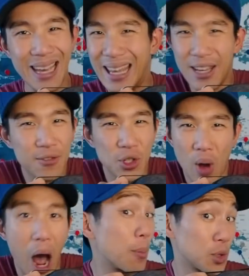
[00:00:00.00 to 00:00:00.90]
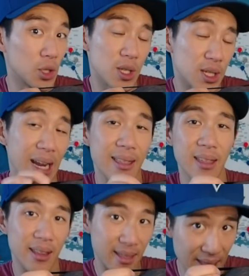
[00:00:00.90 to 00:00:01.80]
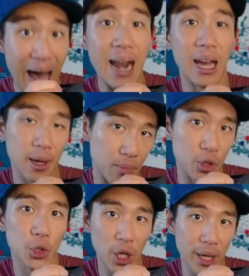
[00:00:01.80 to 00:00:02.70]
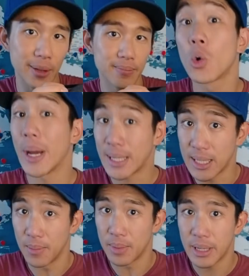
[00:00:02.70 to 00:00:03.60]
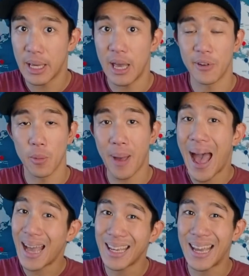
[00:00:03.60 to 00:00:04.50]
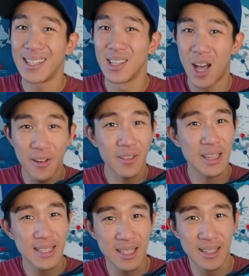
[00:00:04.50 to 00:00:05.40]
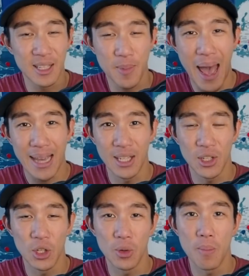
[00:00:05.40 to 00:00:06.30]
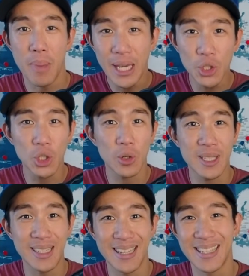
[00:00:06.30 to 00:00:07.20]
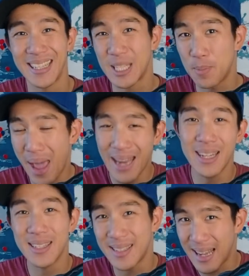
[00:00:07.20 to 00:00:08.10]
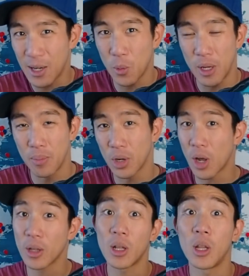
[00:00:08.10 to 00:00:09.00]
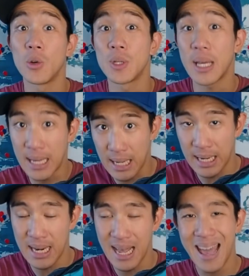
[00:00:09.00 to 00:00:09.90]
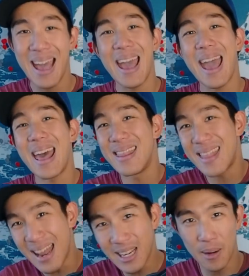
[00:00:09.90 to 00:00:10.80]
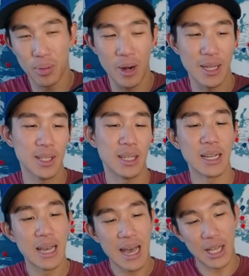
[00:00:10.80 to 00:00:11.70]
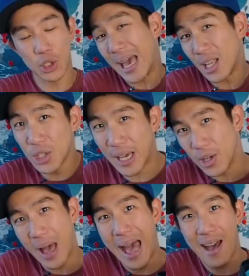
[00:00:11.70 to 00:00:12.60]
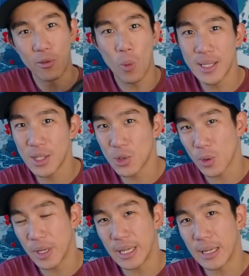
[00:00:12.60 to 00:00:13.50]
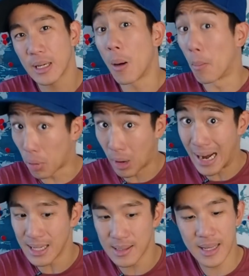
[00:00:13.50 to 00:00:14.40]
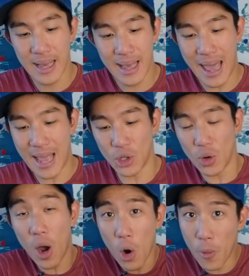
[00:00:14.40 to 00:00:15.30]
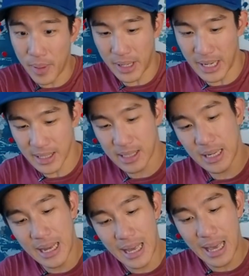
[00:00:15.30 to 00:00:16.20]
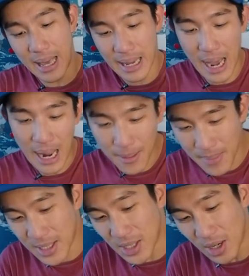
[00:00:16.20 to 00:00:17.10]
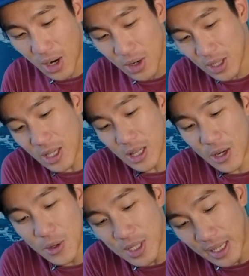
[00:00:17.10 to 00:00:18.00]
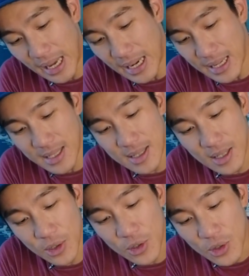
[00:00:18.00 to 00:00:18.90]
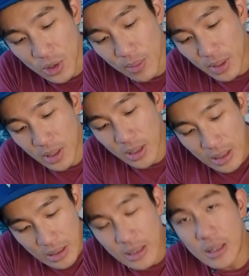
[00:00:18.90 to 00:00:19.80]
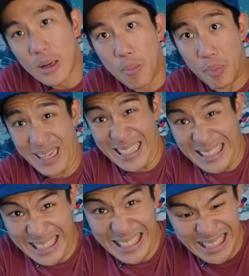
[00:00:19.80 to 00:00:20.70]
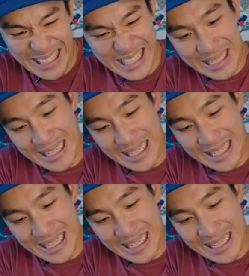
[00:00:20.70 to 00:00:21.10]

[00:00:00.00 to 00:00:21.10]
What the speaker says: It gives you options, and I think that I appreciate. Quick tip. If you're packing a lot of things into this packing cube, make sure it's in its expanded state when you put all the clothes in, and then compress it. A challenge that you have once it's already compressed and you open it, it kind of makes it hard to close again. It's still doable, but it is